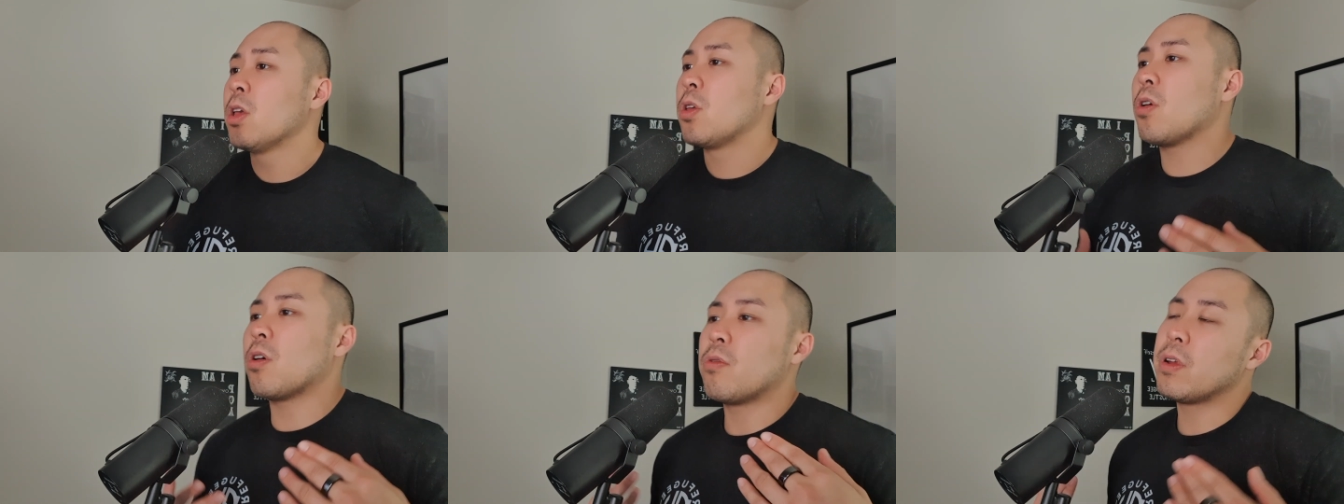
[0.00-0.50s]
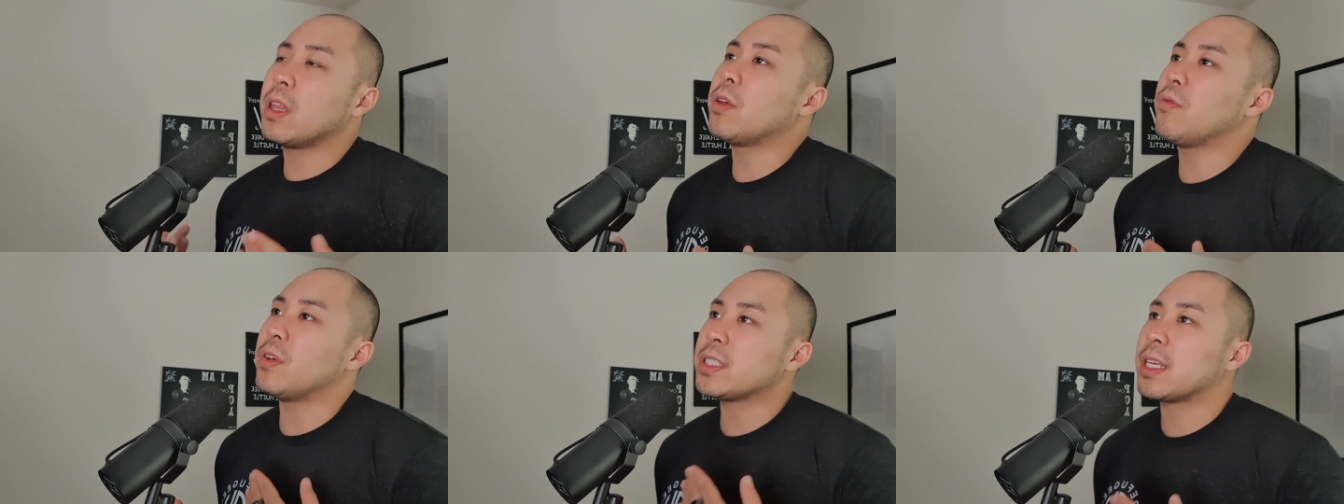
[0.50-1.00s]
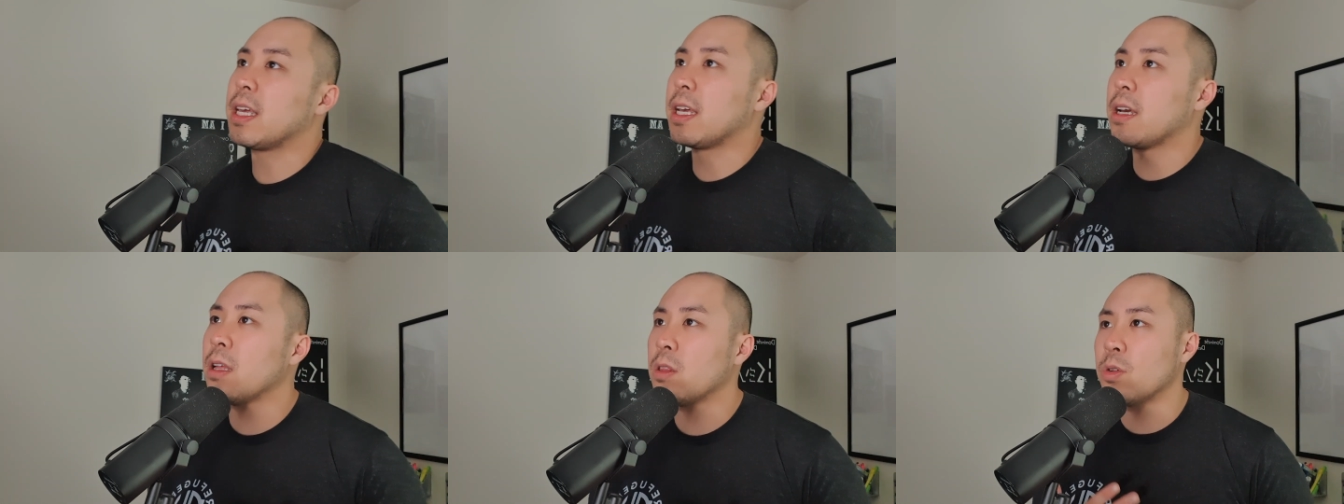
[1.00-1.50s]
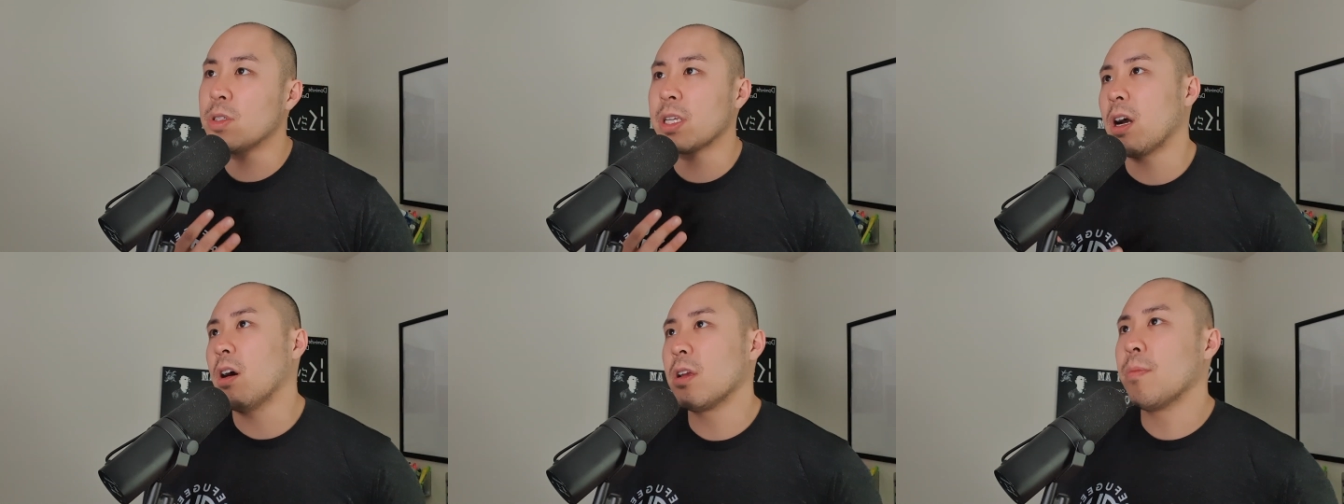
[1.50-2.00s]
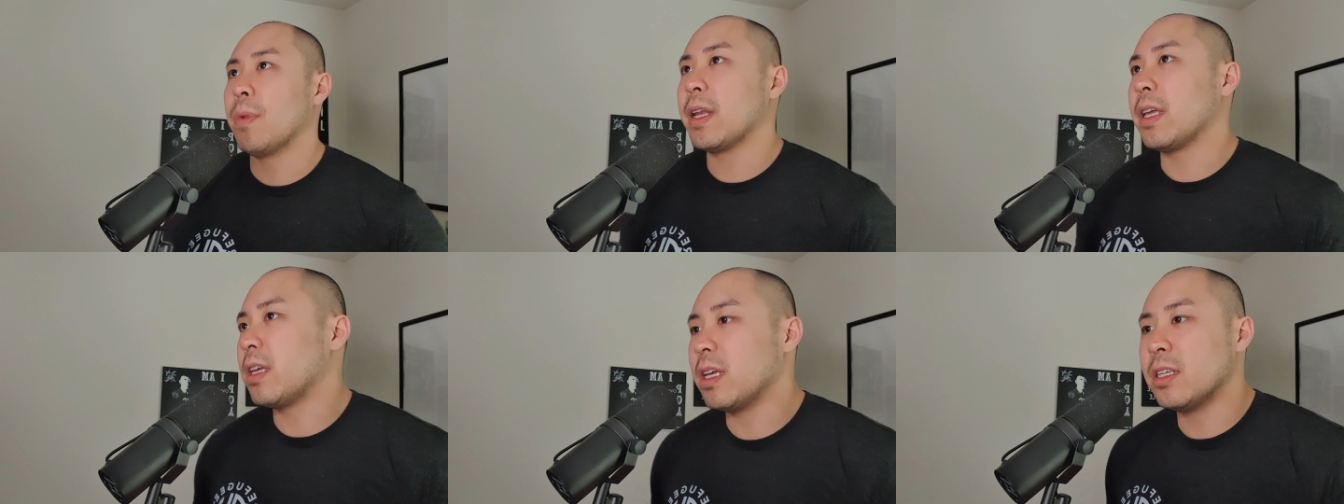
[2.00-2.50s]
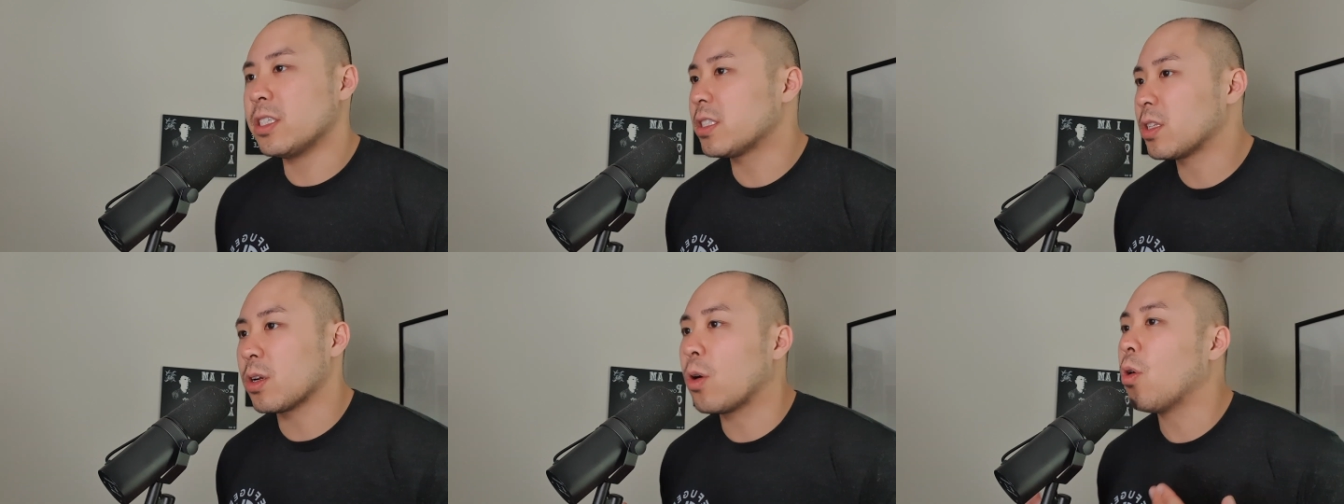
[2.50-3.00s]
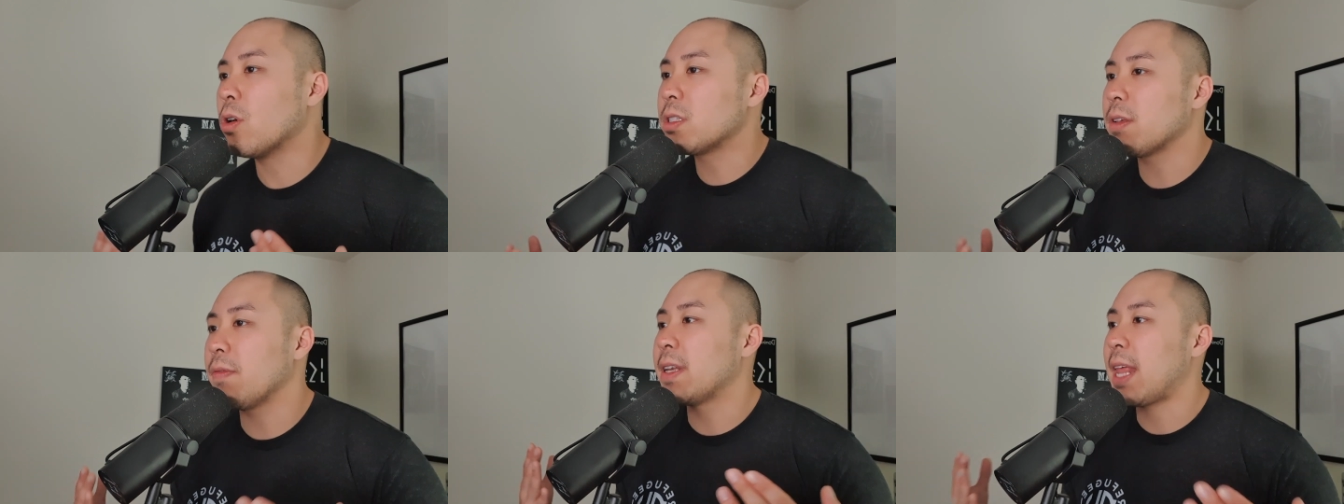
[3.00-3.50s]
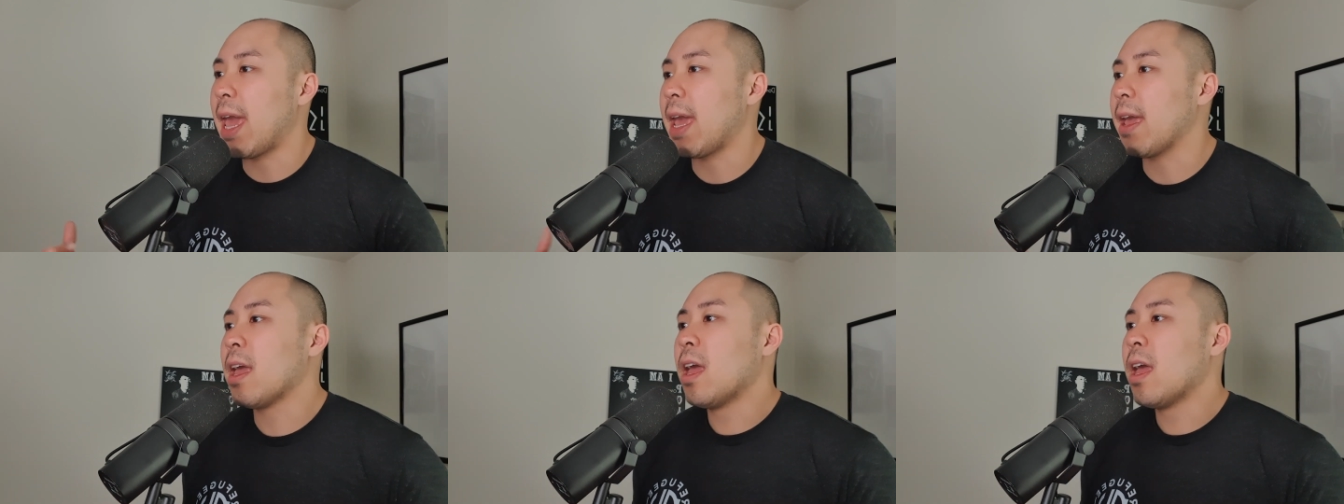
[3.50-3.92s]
you are really risking losing all your money in just the course of a day.